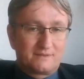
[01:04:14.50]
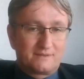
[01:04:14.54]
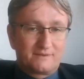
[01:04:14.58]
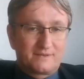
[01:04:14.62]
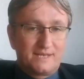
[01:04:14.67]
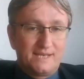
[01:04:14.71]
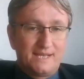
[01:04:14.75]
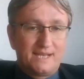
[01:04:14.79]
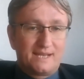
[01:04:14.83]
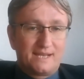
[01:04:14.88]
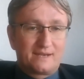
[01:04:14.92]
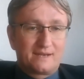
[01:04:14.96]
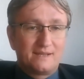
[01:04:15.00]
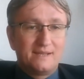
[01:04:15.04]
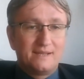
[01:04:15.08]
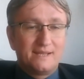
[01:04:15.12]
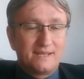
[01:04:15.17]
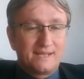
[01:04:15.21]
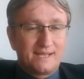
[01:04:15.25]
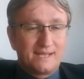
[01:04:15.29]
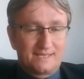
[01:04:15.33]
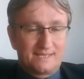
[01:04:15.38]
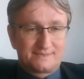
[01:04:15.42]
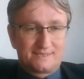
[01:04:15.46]
clear
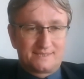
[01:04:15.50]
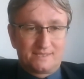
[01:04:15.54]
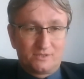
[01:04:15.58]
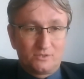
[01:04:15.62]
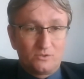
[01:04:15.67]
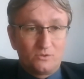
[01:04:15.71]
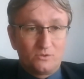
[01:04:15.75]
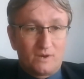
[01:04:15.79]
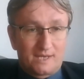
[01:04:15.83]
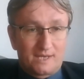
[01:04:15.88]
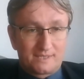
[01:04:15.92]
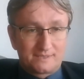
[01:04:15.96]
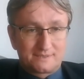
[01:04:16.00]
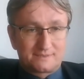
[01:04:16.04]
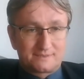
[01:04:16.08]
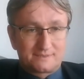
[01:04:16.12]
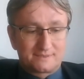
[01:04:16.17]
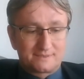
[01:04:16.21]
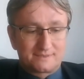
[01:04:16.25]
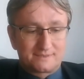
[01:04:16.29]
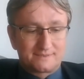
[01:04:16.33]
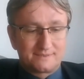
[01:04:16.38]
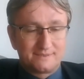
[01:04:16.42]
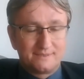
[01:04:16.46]
yes and no
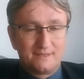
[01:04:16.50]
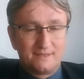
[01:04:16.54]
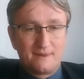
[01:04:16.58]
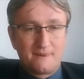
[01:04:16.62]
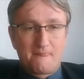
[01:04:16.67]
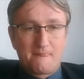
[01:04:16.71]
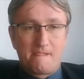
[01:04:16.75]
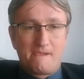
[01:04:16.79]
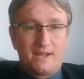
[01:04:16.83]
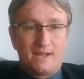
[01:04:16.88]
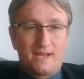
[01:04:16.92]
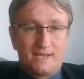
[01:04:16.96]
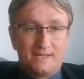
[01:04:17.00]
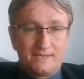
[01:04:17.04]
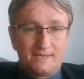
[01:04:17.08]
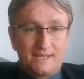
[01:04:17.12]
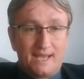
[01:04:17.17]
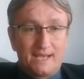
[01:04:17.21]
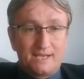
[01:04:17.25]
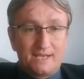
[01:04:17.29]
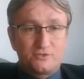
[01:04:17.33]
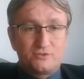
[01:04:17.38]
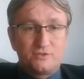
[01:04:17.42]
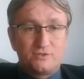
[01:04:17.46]
answers. And
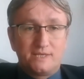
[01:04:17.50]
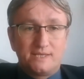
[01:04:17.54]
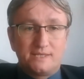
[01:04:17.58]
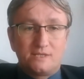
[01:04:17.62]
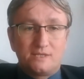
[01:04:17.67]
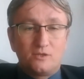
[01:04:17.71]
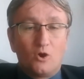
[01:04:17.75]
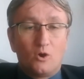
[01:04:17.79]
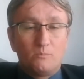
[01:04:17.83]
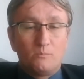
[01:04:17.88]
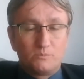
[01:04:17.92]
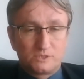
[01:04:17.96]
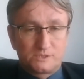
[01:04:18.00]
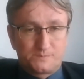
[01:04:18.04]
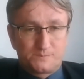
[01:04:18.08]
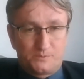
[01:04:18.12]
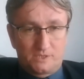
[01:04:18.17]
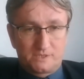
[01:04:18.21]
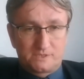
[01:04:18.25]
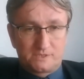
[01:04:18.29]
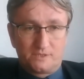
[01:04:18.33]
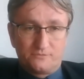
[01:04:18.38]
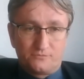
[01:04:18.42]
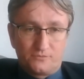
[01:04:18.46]
actually, the
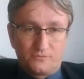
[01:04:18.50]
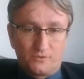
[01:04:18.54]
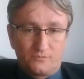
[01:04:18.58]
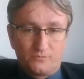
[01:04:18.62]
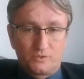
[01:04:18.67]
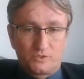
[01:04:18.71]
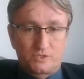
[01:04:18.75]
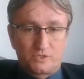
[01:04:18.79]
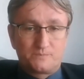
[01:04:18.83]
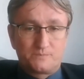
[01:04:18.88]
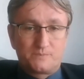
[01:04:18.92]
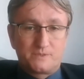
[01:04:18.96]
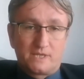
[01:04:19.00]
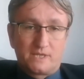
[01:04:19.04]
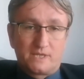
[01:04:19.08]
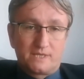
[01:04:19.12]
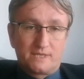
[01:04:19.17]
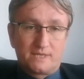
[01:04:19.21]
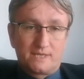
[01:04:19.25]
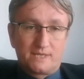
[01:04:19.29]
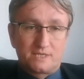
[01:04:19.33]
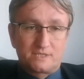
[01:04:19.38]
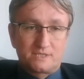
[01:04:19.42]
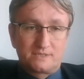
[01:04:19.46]
Ombudsperson for Future
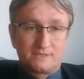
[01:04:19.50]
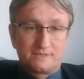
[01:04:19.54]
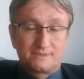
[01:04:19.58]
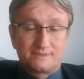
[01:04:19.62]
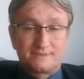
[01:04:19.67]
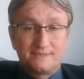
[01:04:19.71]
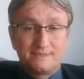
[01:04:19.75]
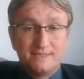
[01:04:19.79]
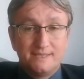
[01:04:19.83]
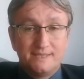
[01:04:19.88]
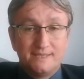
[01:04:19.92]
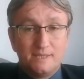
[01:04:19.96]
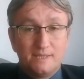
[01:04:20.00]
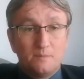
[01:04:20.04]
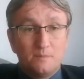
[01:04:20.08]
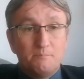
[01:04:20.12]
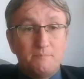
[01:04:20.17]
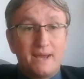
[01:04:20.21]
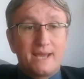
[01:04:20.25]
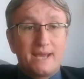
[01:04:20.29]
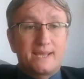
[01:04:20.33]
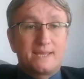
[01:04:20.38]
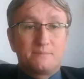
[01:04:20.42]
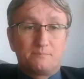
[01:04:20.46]
Generations,
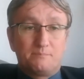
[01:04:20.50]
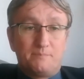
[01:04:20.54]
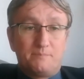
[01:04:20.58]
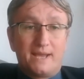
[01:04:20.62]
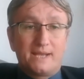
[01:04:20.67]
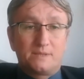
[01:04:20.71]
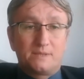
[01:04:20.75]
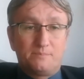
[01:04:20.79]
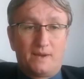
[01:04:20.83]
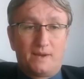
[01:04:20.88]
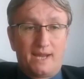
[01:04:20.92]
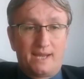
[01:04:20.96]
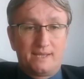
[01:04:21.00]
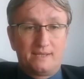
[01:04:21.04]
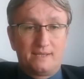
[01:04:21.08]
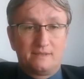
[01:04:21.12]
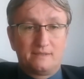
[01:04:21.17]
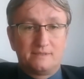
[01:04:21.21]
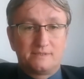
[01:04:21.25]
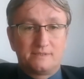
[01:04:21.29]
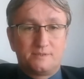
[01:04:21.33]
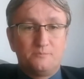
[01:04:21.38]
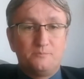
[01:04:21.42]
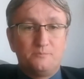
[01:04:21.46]
backed by
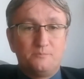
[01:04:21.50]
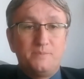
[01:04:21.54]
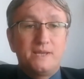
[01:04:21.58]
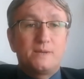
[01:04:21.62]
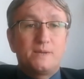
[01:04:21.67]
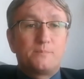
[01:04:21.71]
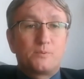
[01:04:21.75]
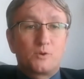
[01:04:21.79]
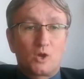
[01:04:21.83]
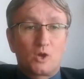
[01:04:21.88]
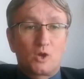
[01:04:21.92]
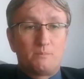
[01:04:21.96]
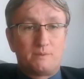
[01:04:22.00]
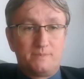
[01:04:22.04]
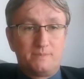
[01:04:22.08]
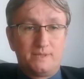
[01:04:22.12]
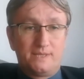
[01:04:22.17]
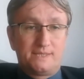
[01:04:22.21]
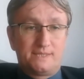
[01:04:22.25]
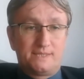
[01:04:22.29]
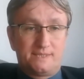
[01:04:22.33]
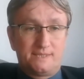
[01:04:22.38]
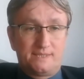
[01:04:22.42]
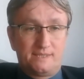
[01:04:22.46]
the big
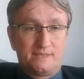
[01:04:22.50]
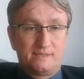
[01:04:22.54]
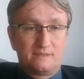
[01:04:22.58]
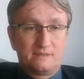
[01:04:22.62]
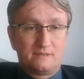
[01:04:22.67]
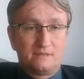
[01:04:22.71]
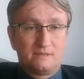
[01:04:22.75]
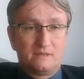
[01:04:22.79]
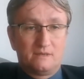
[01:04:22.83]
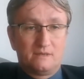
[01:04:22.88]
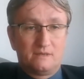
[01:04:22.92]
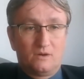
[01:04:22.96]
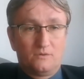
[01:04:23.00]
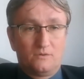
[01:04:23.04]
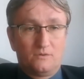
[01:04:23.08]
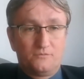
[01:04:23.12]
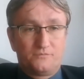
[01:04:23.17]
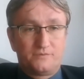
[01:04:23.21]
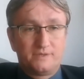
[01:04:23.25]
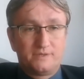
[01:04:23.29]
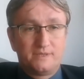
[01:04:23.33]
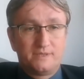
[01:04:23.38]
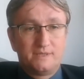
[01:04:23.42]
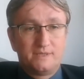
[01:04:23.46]
probability of
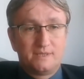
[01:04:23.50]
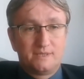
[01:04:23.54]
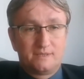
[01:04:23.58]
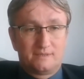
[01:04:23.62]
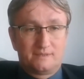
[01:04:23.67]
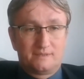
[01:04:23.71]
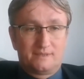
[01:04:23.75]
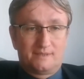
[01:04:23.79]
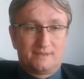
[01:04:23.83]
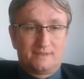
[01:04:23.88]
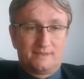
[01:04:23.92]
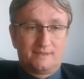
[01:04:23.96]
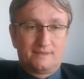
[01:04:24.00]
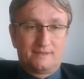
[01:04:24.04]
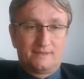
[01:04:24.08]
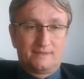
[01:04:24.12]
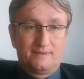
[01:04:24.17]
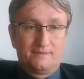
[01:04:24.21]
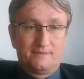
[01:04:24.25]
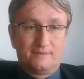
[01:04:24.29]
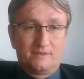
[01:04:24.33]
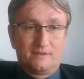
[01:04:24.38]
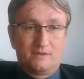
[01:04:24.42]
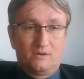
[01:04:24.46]

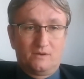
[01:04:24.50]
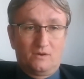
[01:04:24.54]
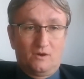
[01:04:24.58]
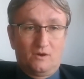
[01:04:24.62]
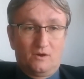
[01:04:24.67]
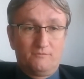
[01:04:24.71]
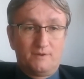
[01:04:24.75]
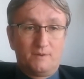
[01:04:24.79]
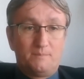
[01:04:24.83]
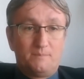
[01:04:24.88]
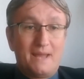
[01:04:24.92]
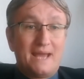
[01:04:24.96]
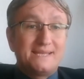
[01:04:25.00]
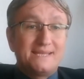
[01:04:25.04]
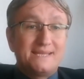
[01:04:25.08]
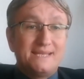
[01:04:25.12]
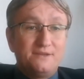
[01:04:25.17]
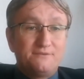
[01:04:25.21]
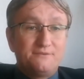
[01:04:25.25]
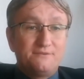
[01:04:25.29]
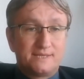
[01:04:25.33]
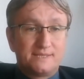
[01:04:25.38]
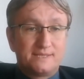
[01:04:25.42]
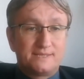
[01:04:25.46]
a bad
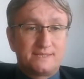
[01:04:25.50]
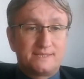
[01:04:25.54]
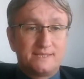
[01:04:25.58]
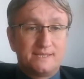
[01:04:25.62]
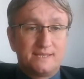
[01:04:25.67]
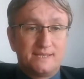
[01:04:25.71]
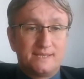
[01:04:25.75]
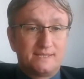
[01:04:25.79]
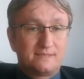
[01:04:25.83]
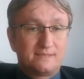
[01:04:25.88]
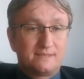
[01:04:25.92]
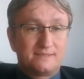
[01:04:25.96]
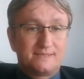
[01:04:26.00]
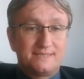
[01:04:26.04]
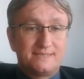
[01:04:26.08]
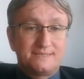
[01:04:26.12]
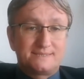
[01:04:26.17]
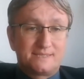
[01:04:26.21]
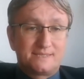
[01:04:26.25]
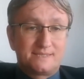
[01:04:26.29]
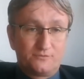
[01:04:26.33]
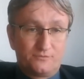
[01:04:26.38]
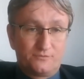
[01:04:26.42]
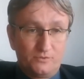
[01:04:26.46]
event in the
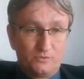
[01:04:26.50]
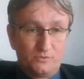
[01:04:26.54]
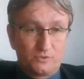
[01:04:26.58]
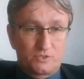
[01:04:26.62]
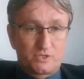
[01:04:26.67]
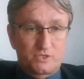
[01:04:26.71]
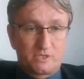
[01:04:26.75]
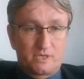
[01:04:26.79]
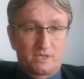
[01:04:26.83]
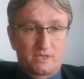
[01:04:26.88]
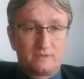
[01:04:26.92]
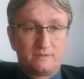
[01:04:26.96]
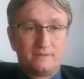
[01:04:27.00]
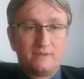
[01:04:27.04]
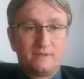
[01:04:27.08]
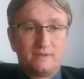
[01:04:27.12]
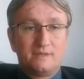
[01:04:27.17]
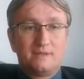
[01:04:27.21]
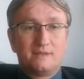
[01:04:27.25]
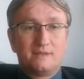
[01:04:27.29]
distant future,